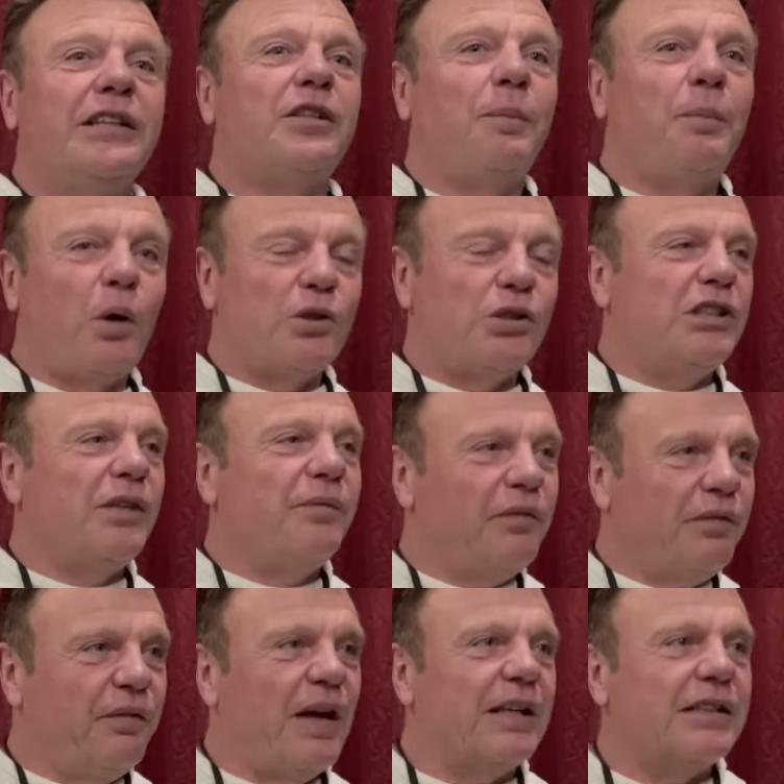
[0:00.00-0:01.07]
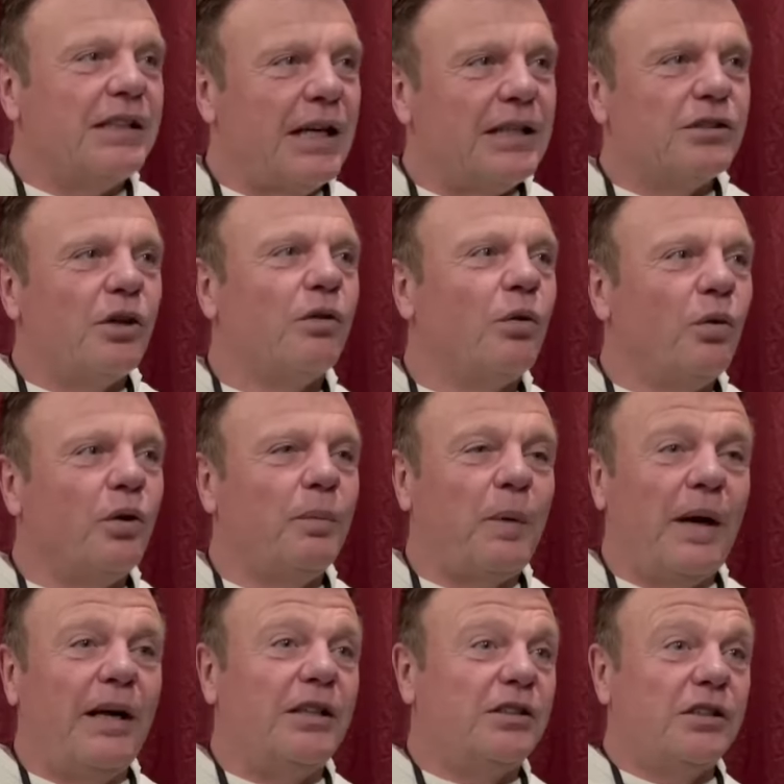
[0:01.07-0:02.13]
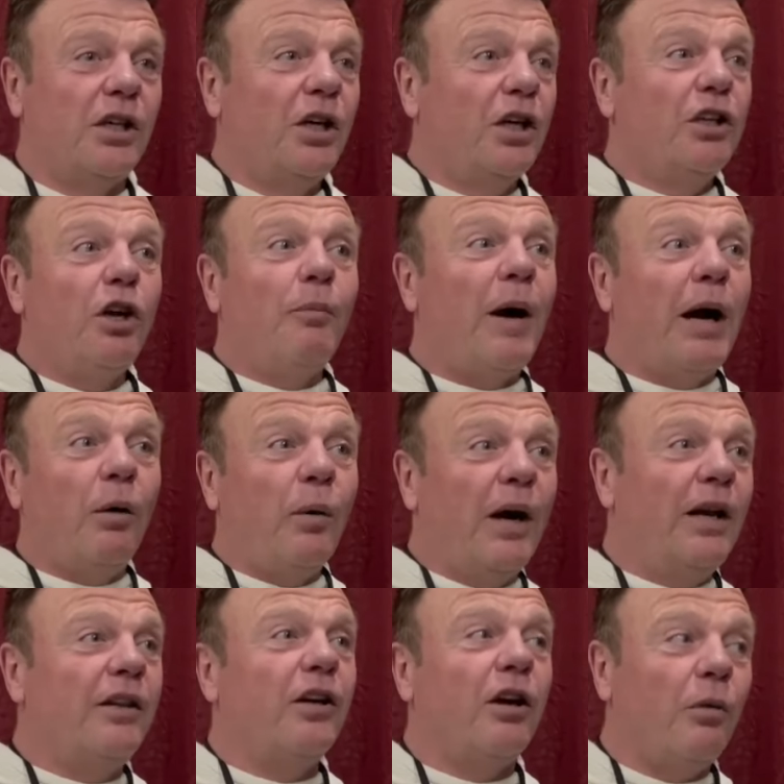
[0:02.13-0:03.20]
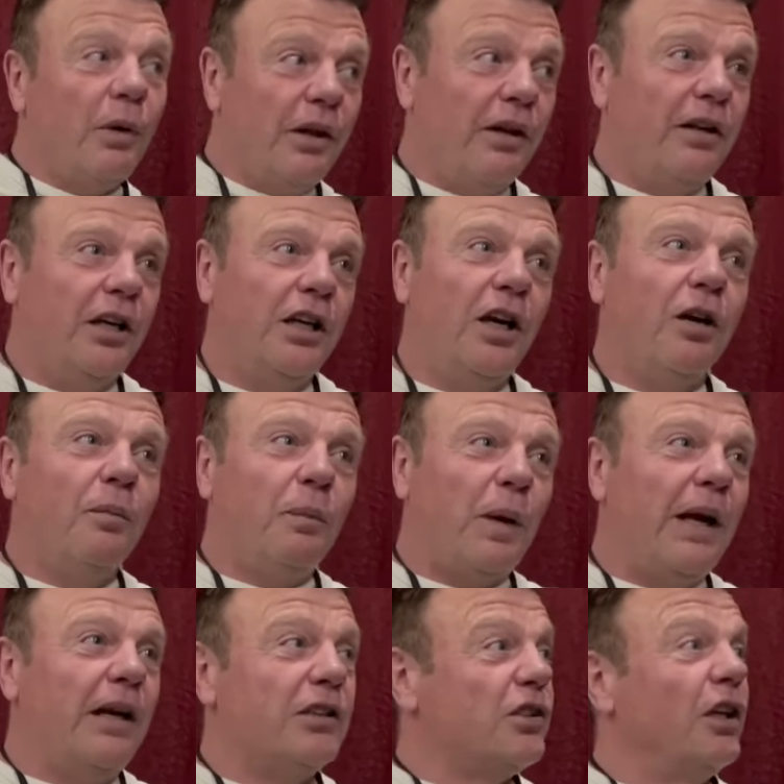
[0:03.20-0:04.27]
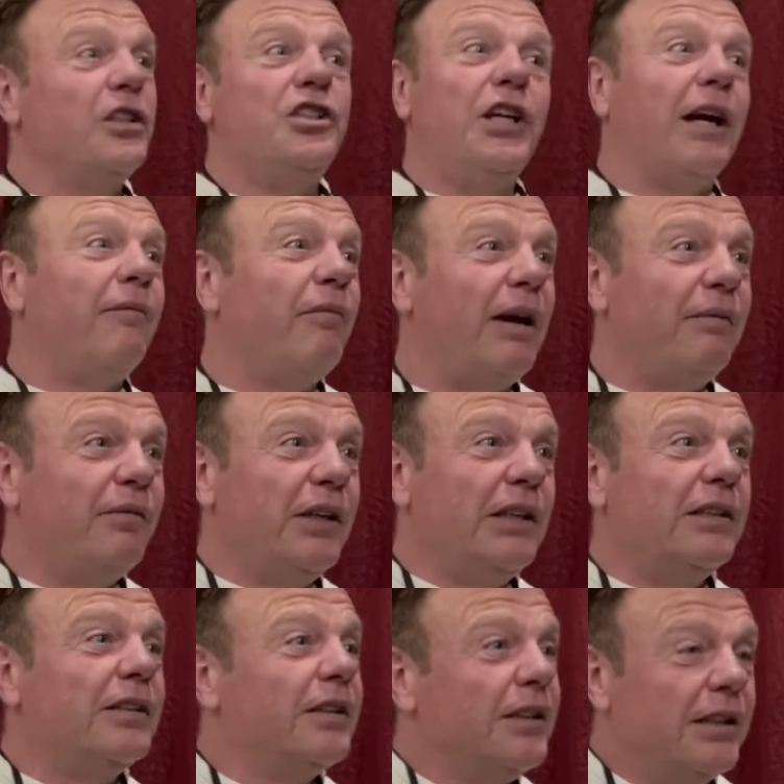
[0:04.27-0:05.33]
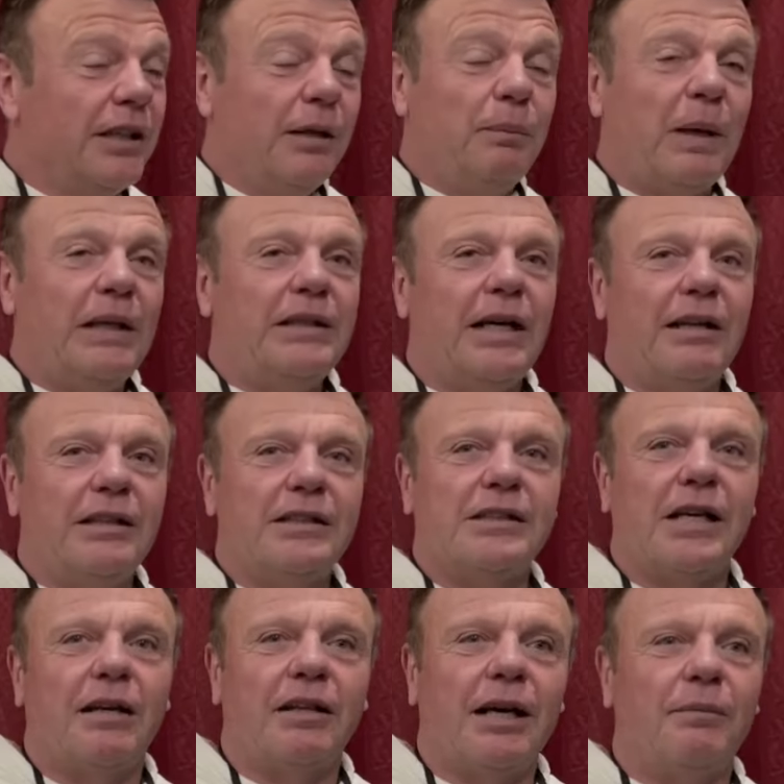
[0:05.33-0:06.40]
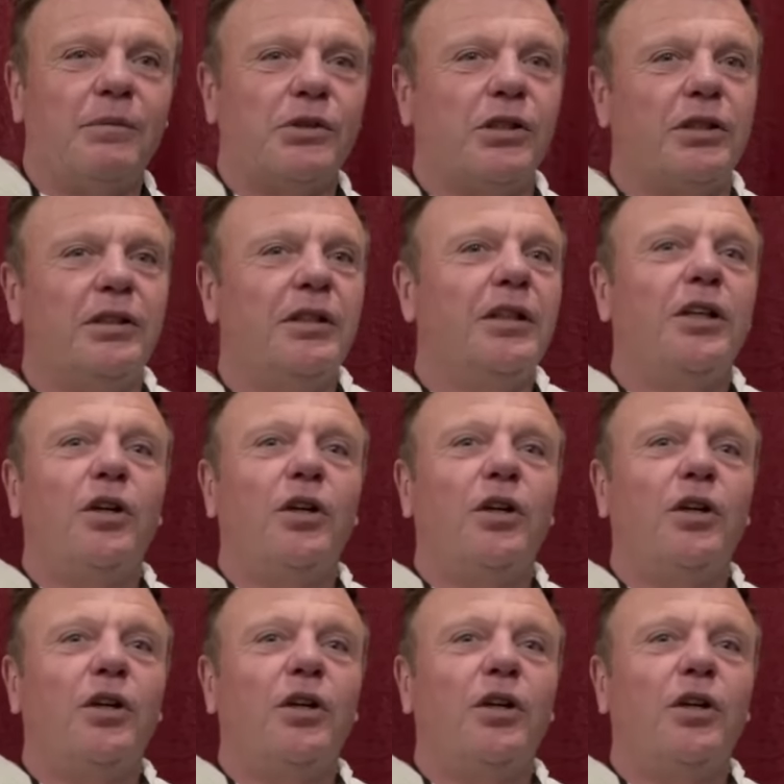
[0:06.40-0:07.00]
positive effect it has on all the players, no matter where they are, whether they're young players like Gian Bambin, he played down in Southampton,